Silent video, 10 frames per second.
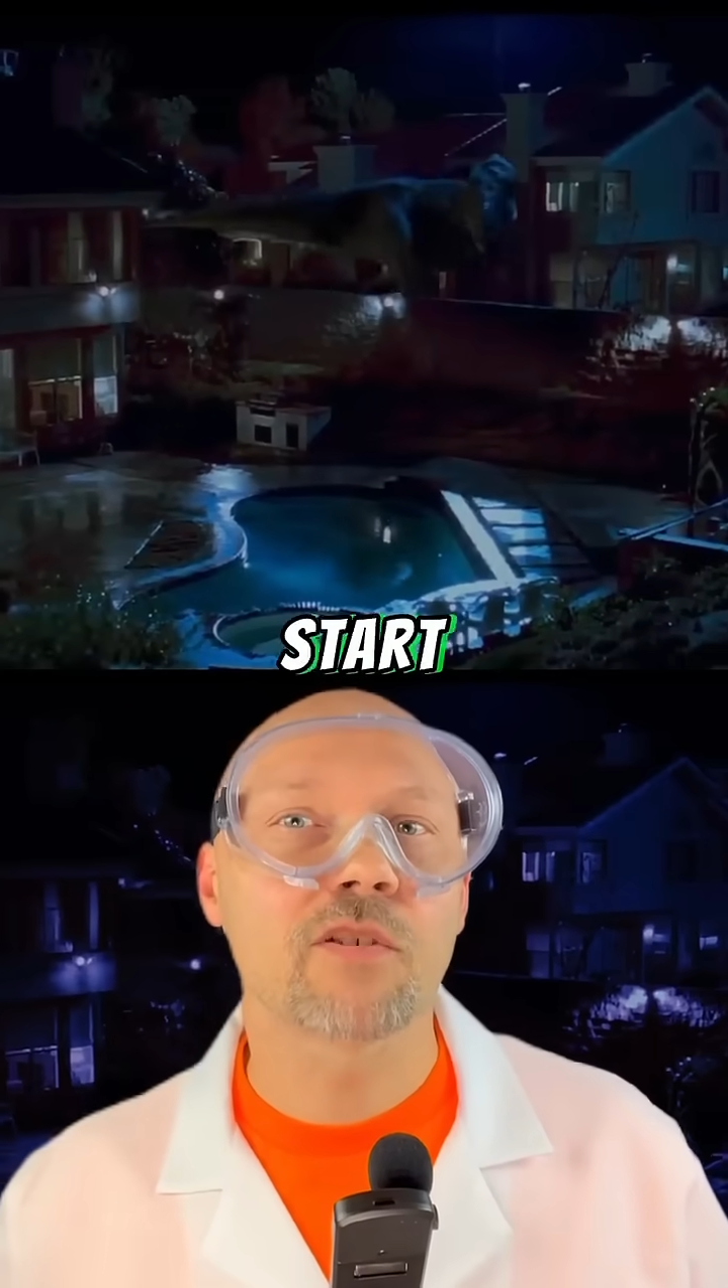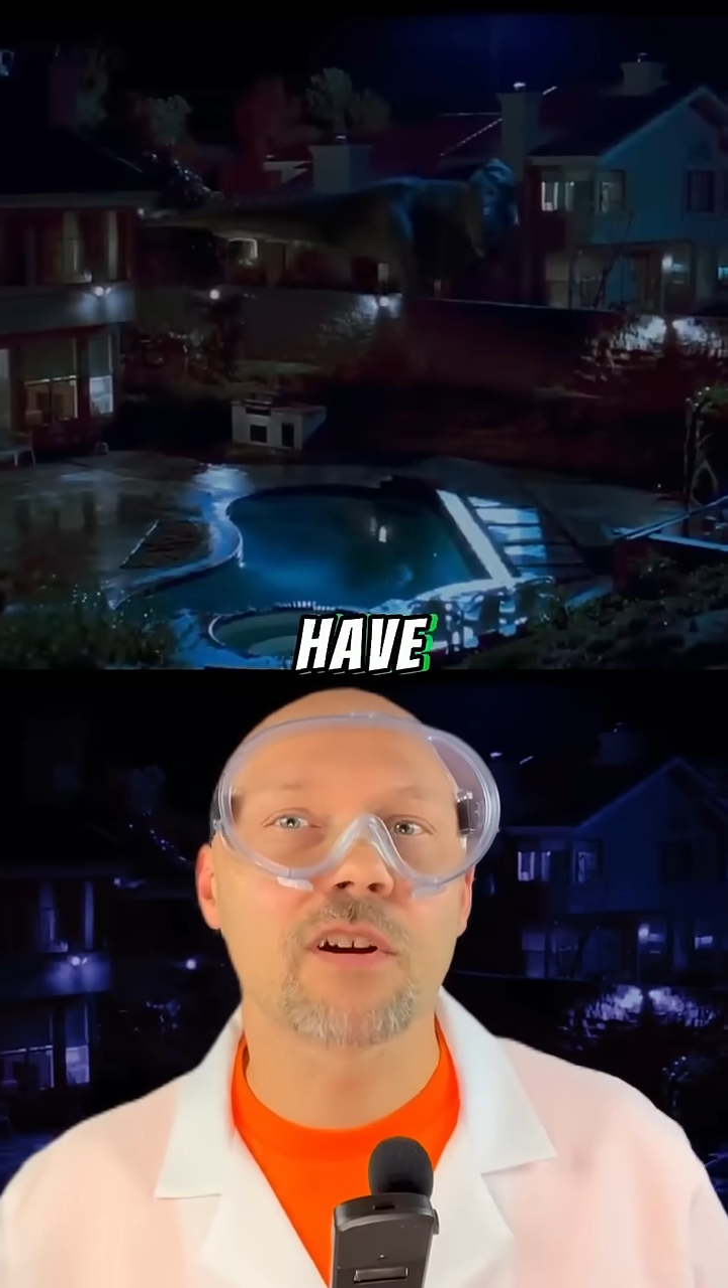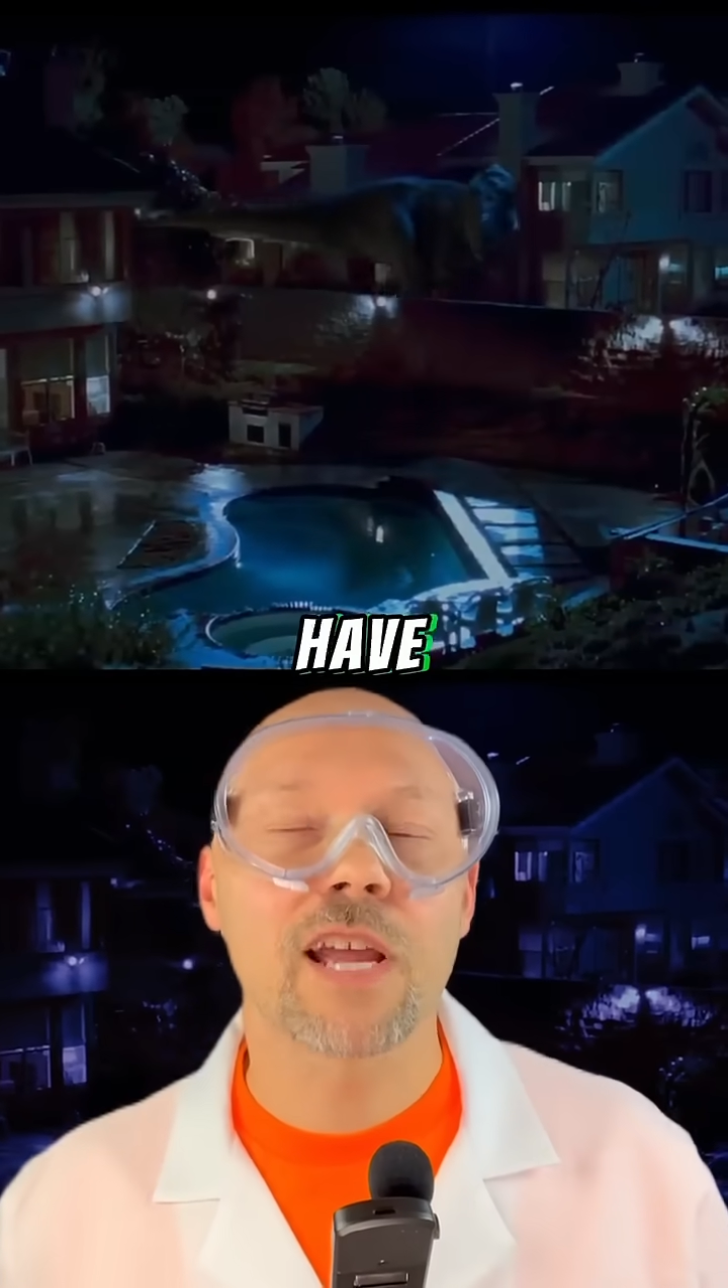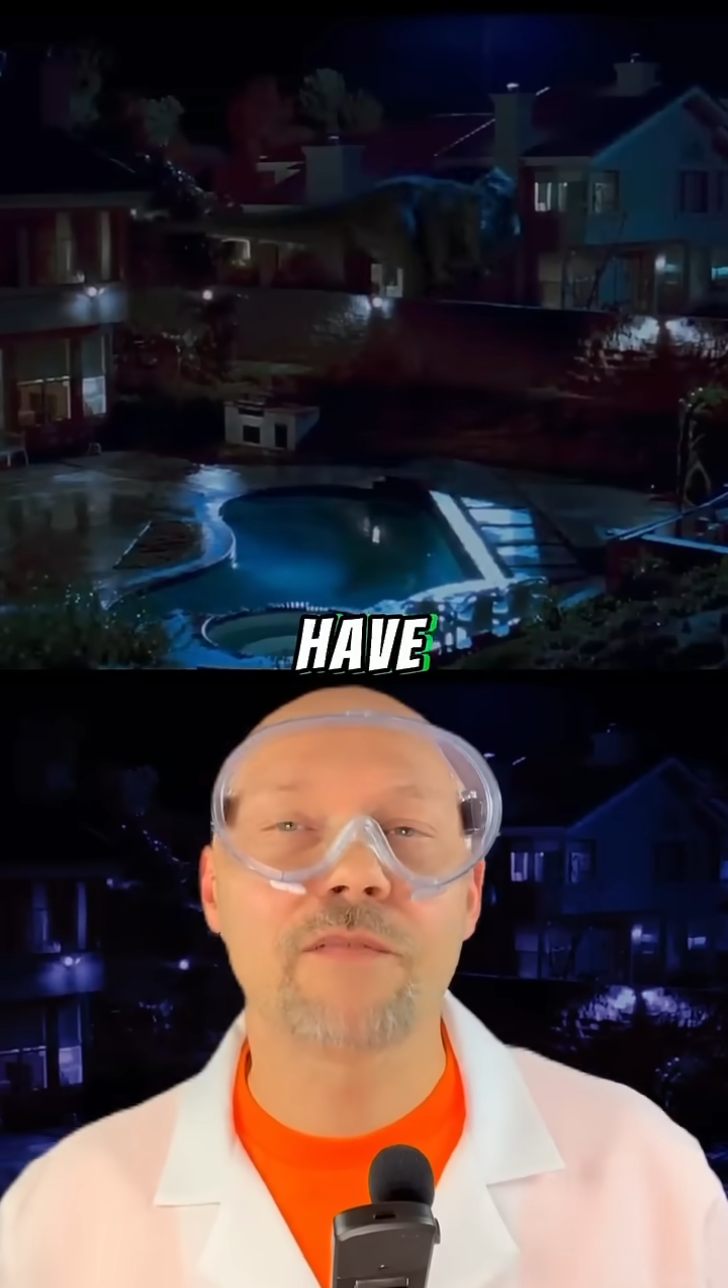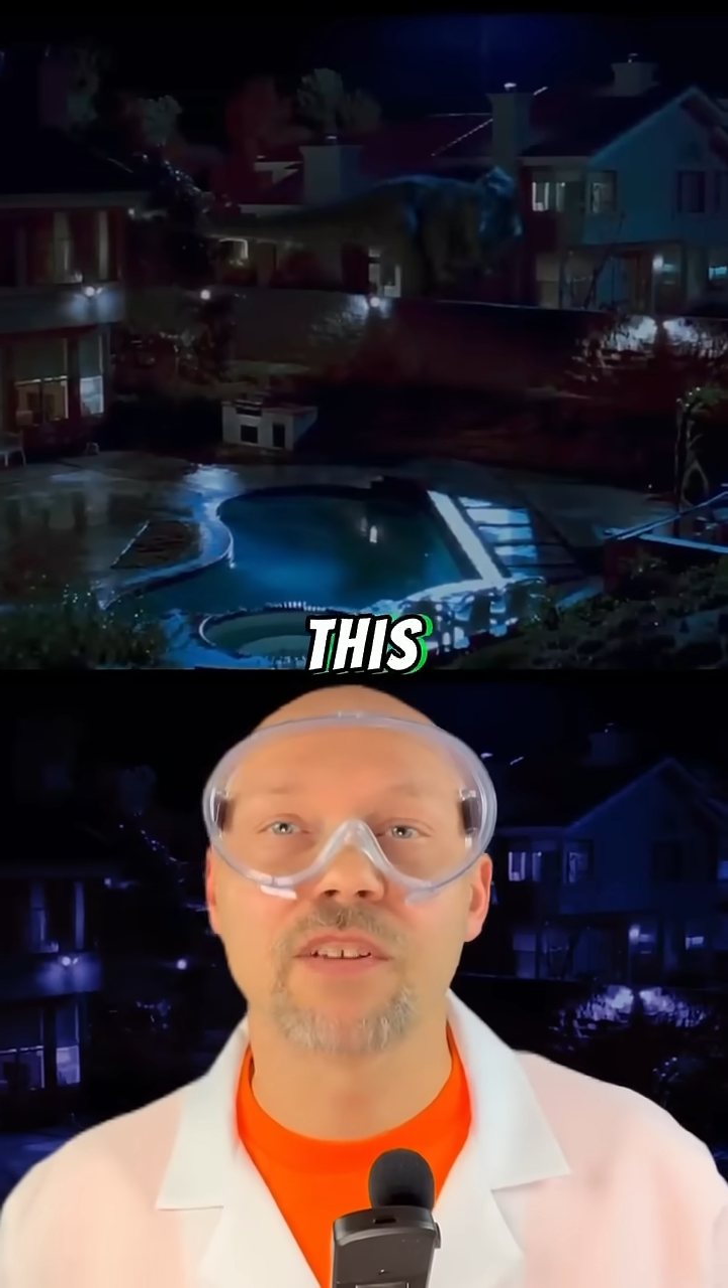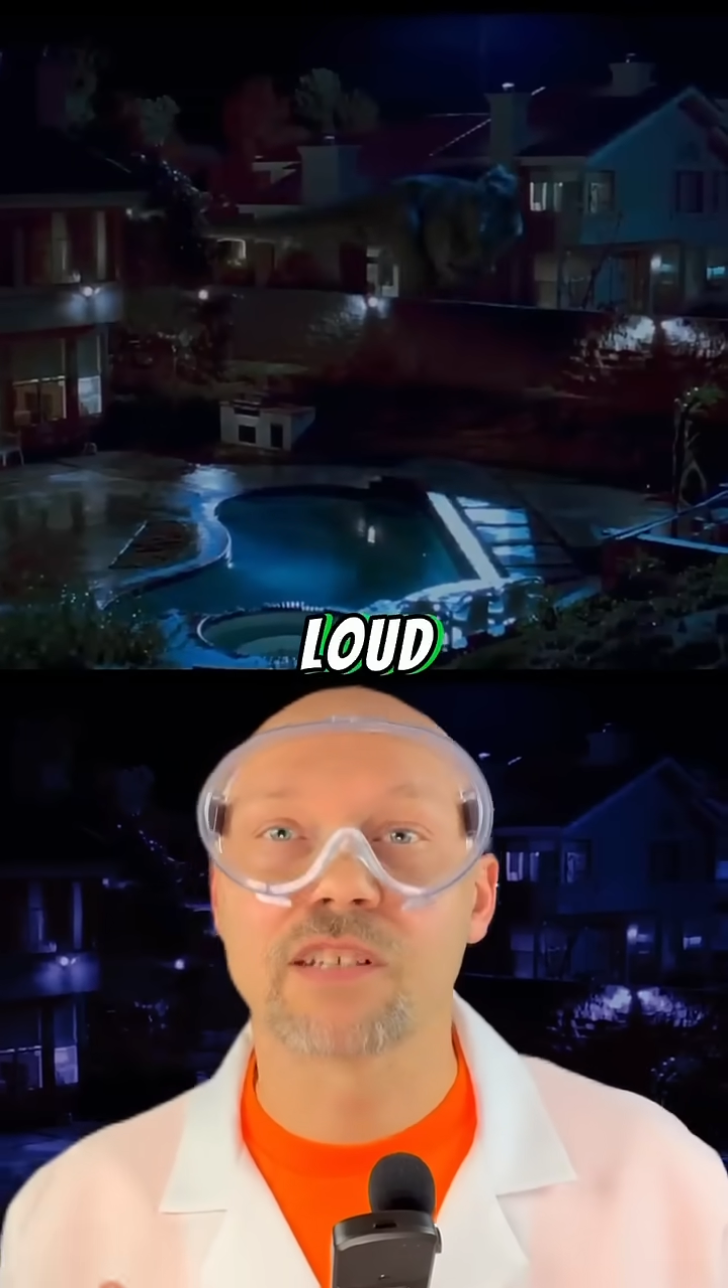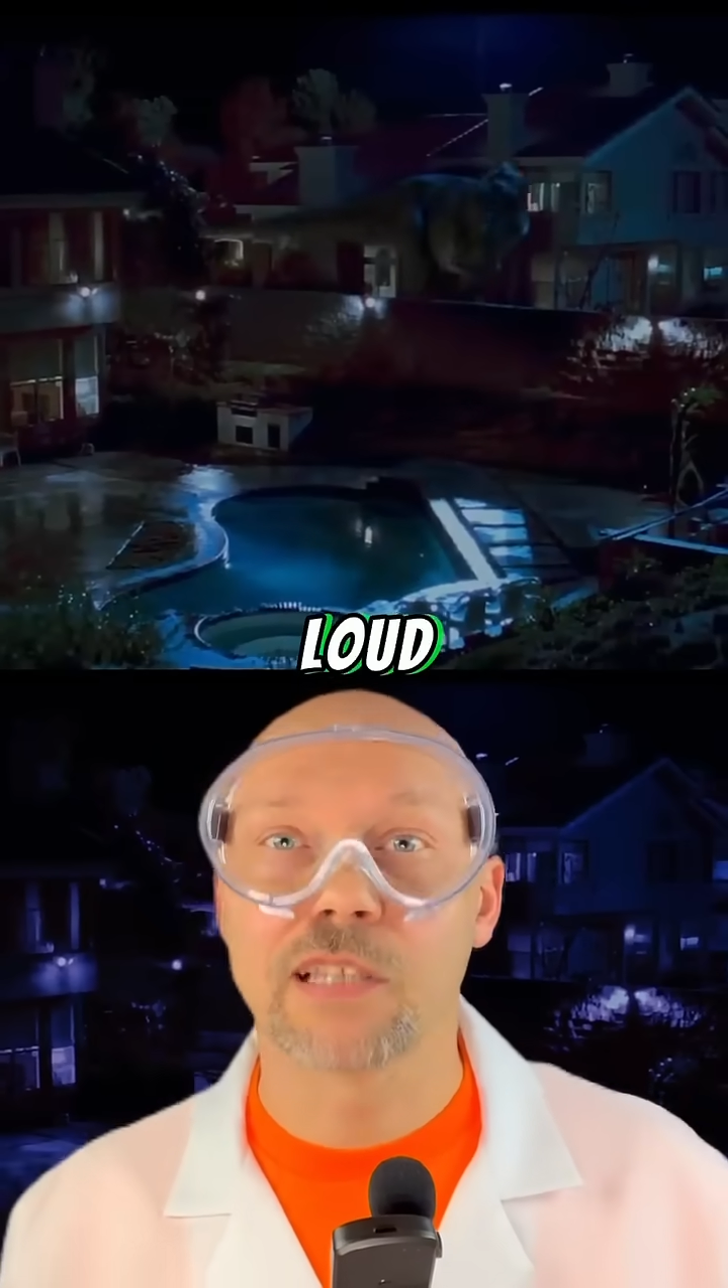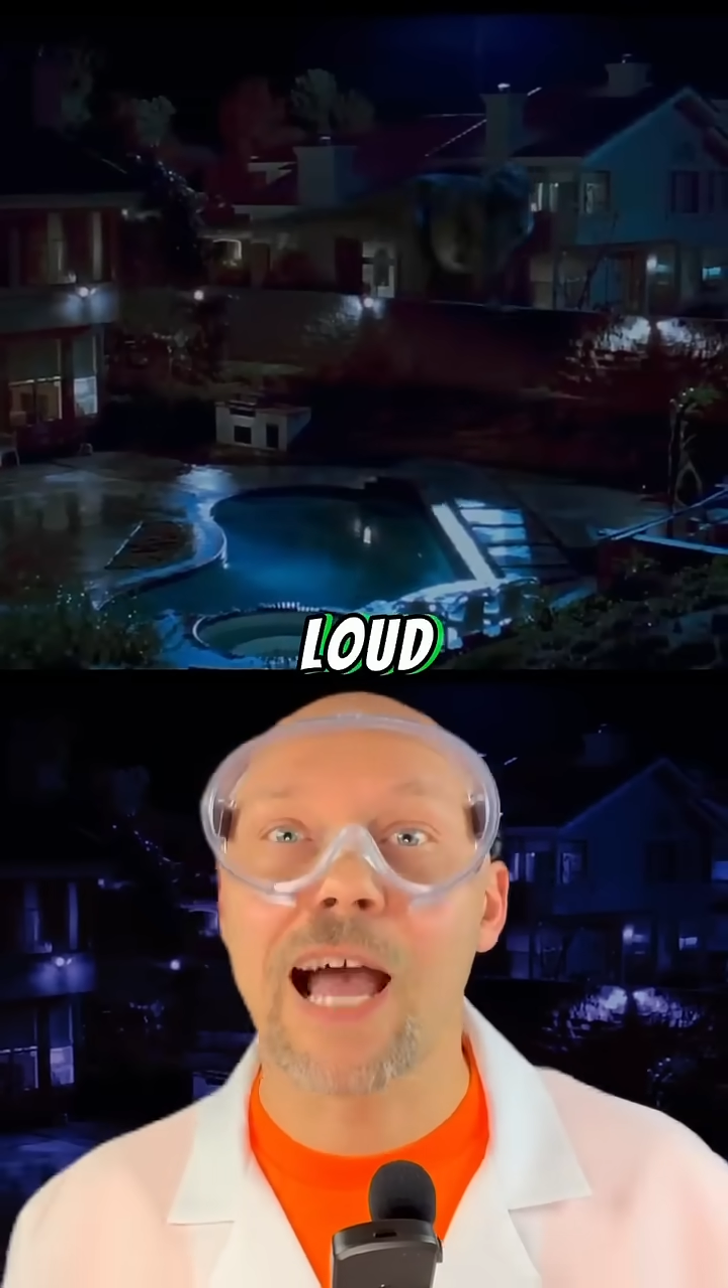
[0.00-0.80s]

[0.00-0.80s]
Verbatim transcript: start to have this